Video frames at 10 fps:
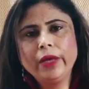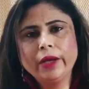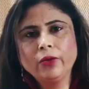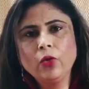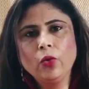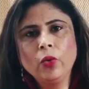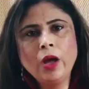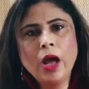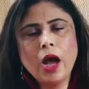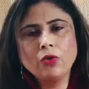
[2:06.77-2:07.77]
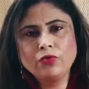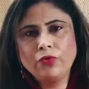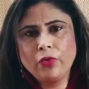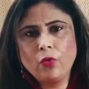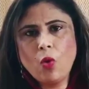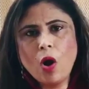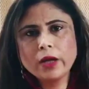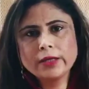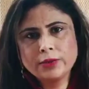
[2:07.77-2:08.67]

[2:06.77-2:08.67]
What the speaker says: we can go out for a walk,